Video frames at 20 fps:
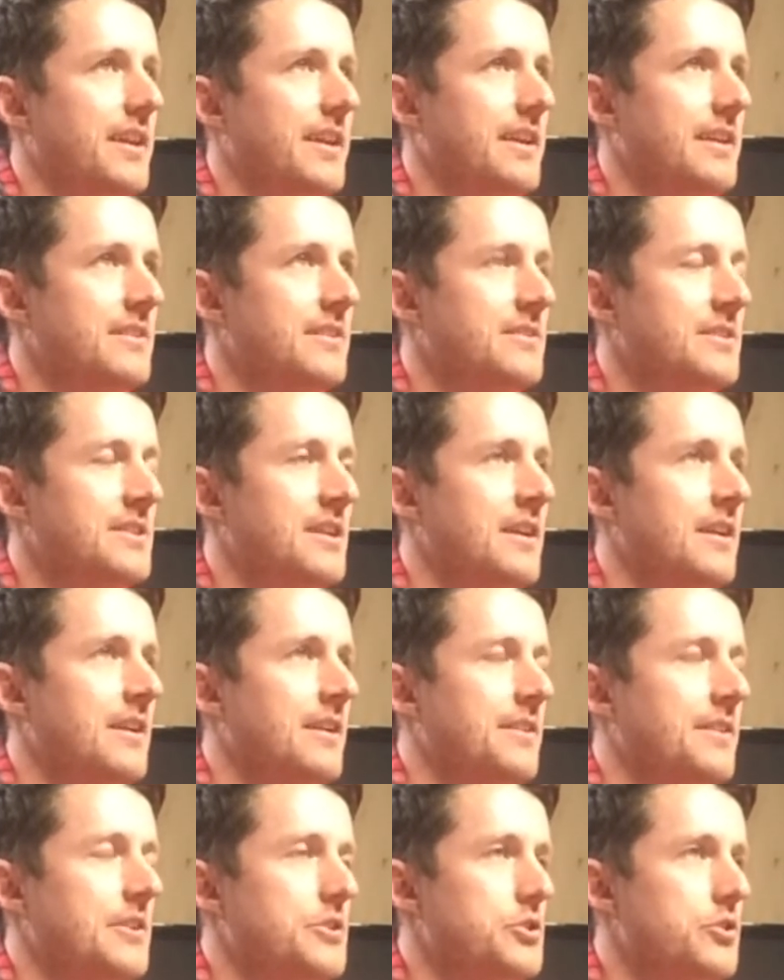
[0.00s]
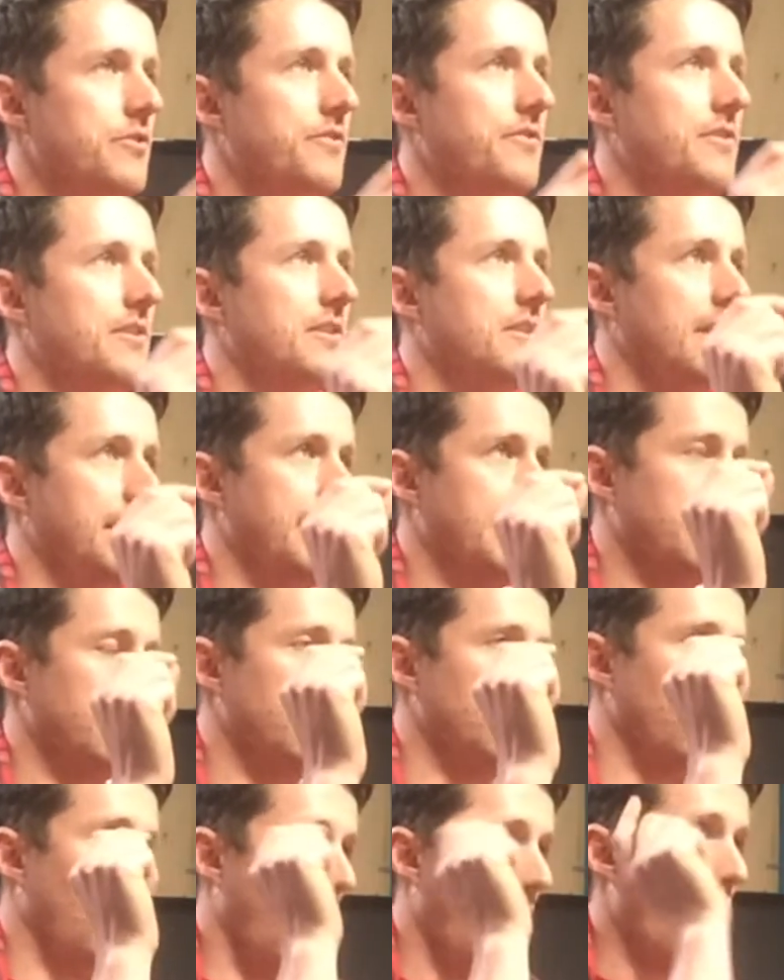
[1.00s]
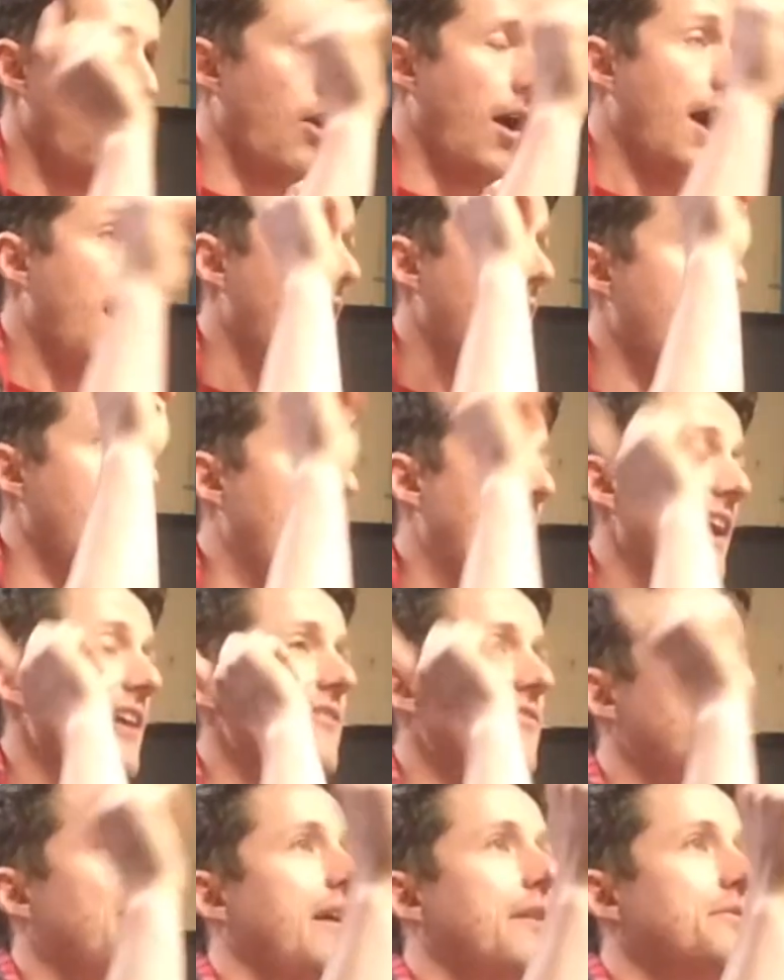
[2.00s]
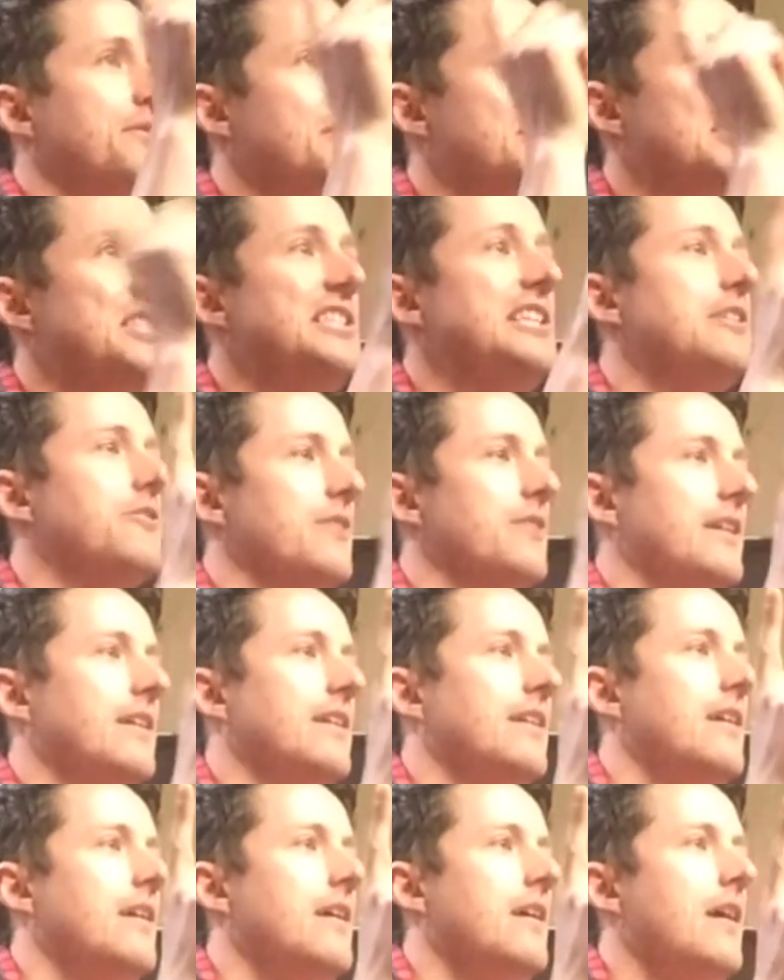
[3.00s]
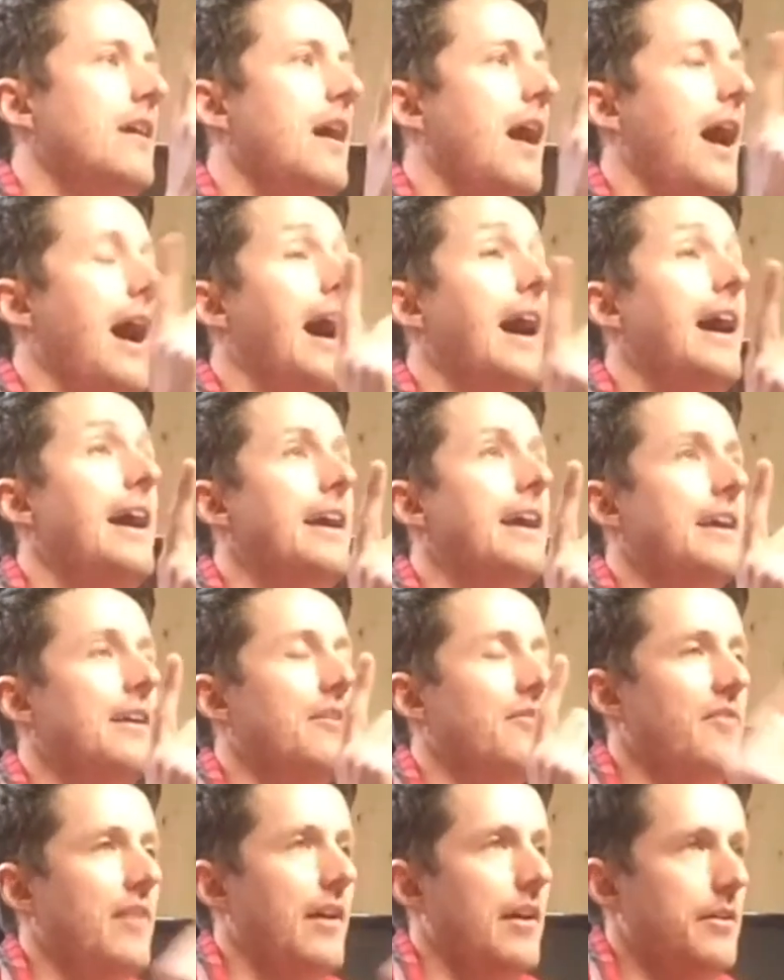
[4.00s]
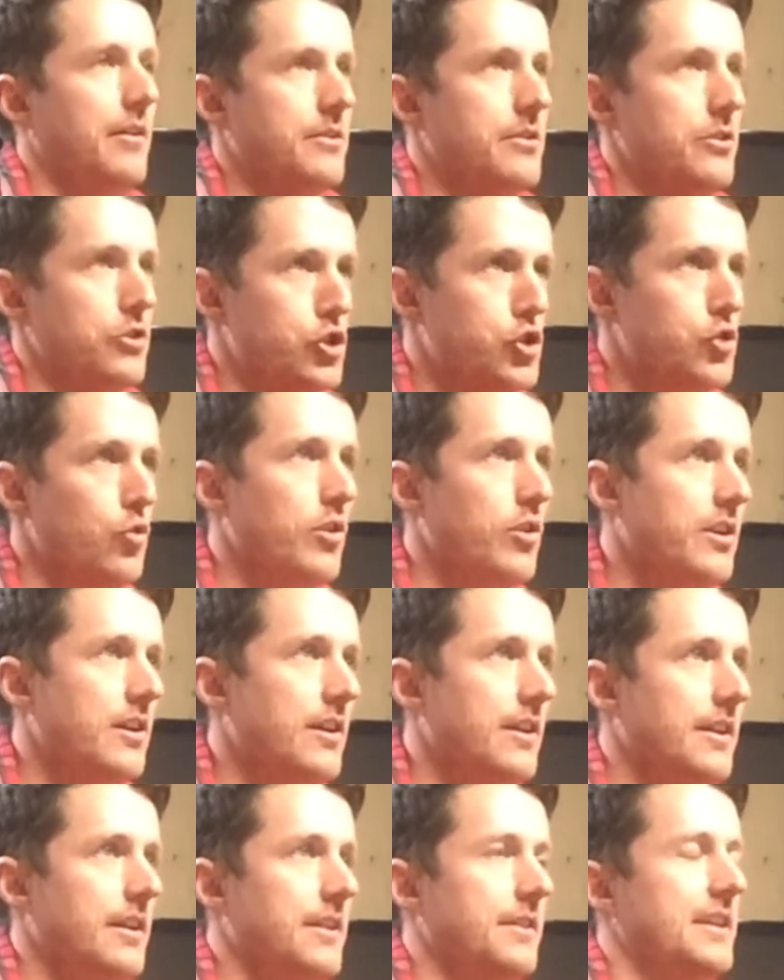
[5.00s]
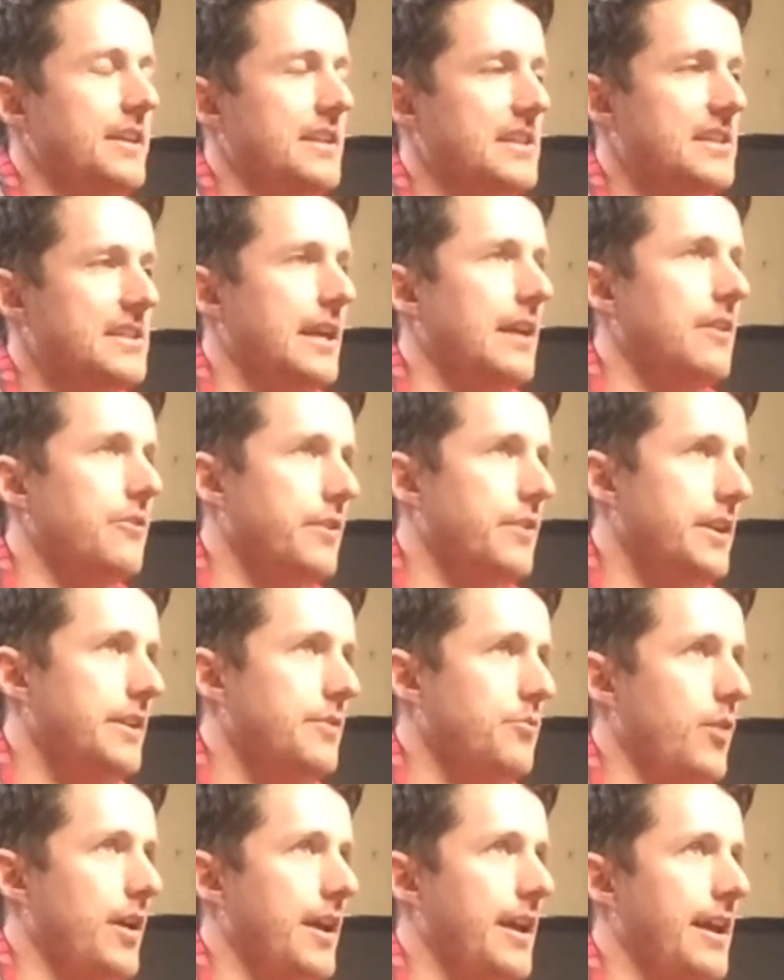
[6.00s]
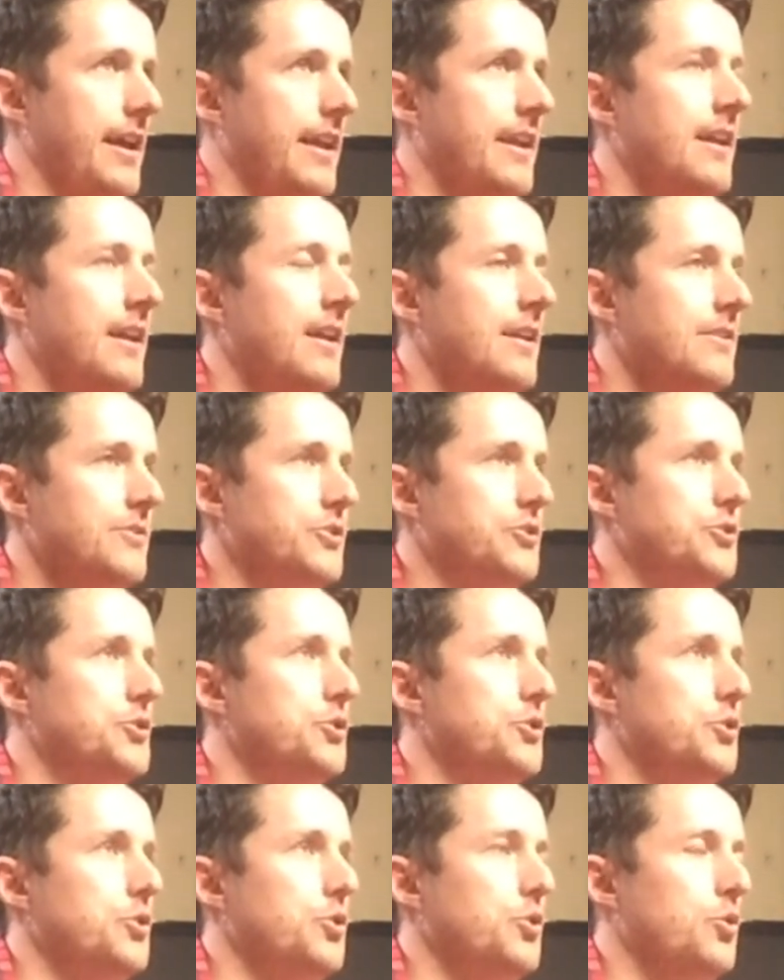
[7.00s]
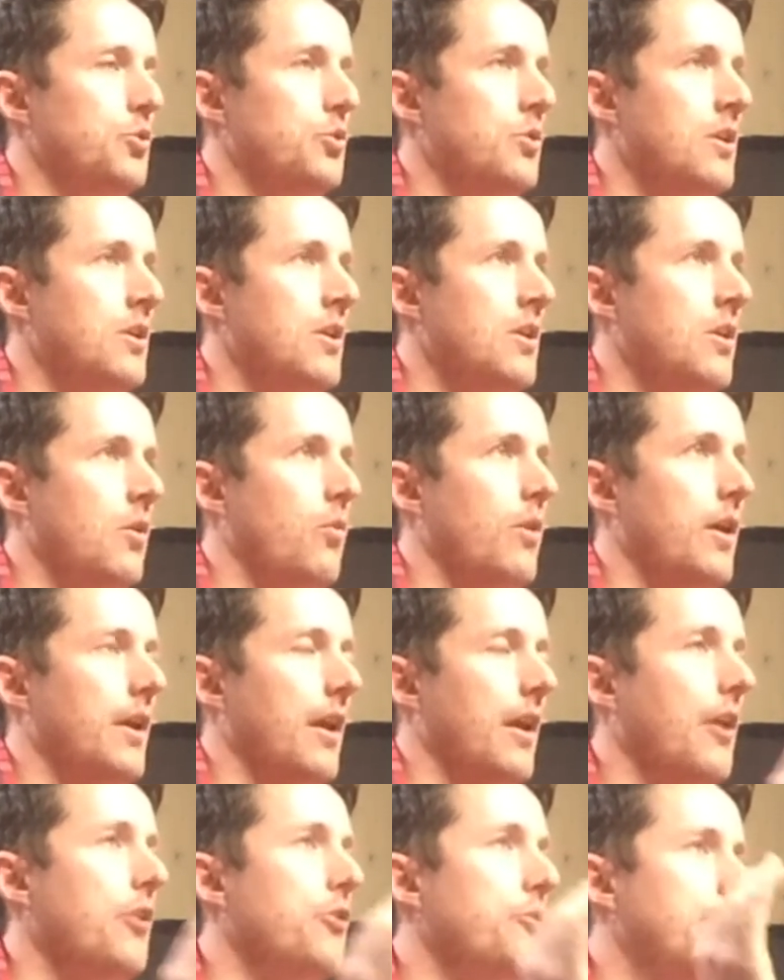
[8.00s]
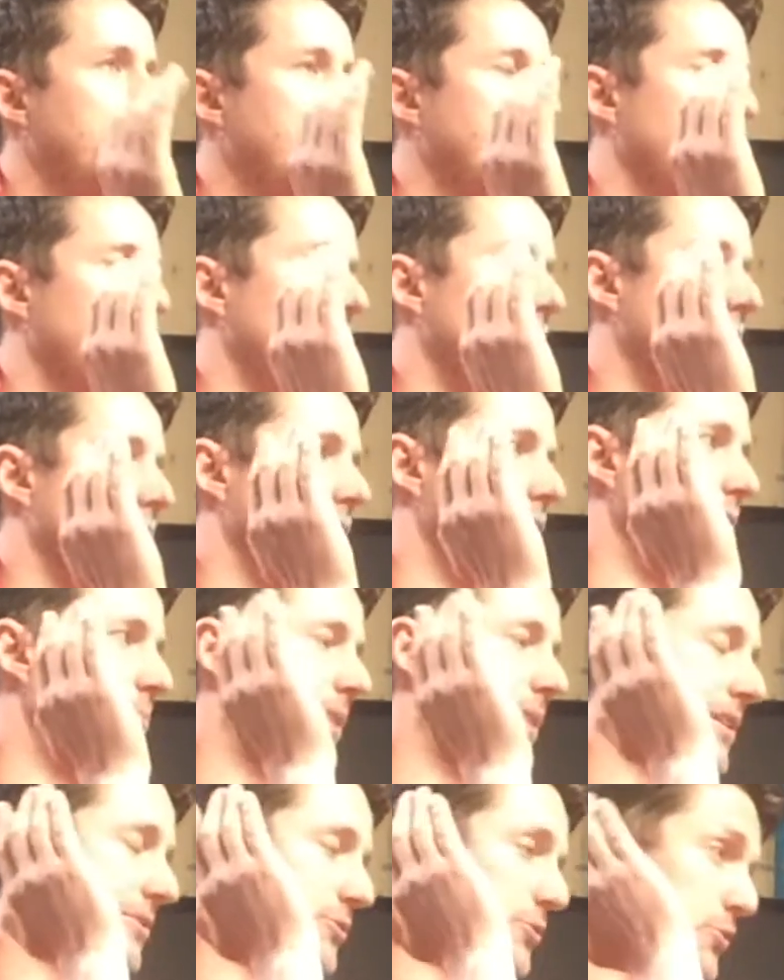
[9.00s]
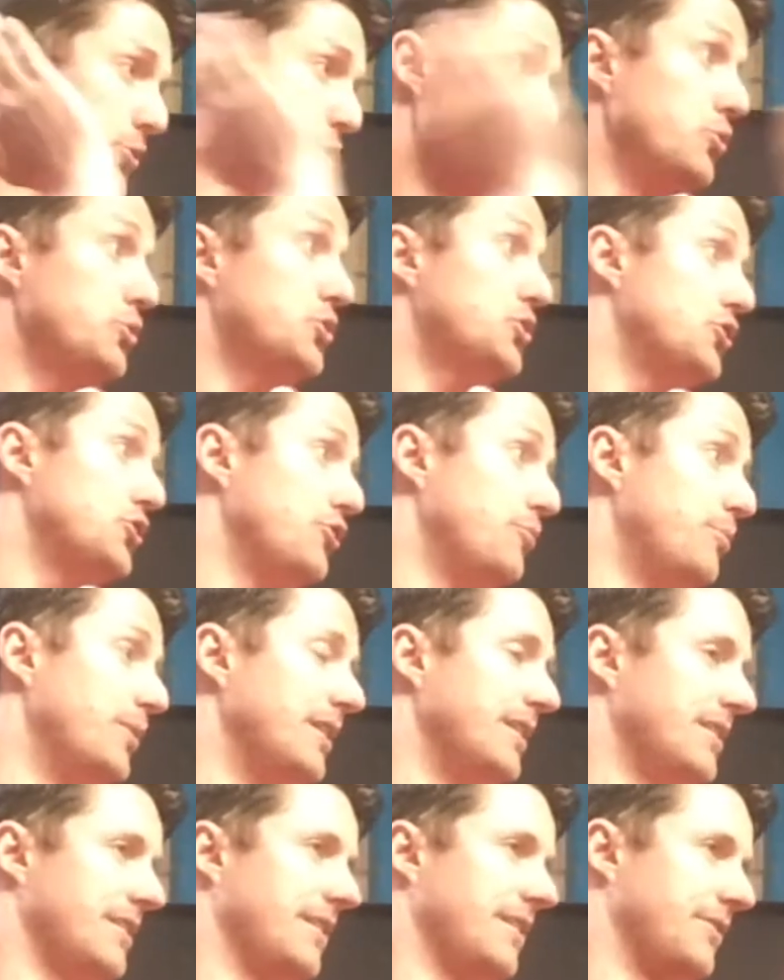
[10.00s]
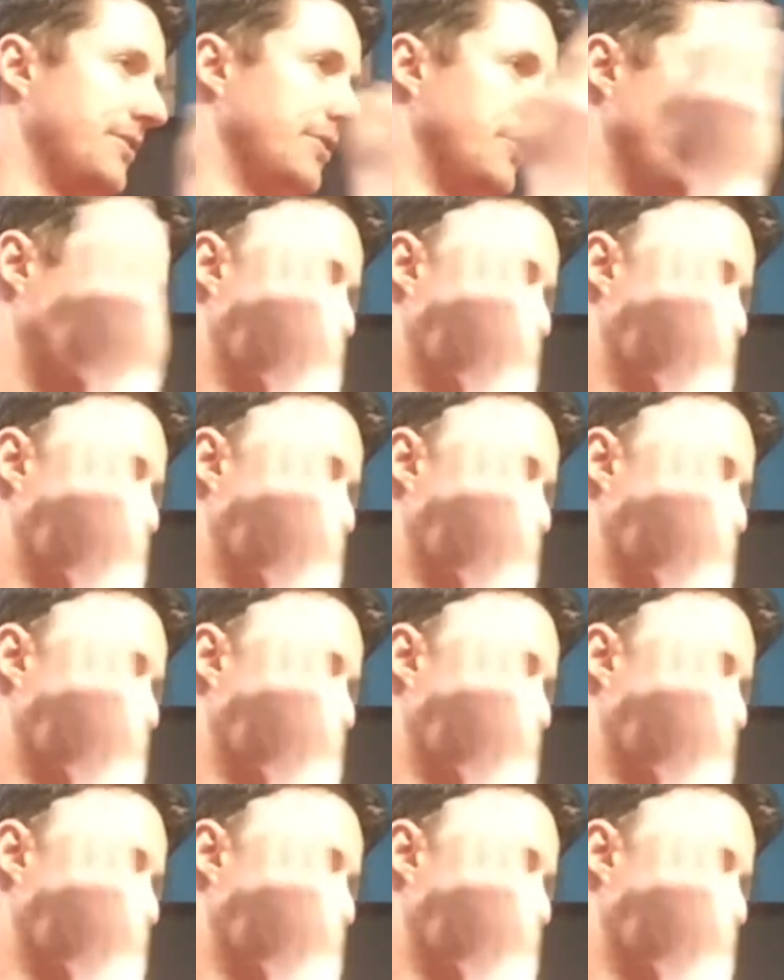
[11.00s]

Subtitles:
things that you feel like I have found the secret. I have found a shortcut, the accelerated way to do what other people, because they're too stupid and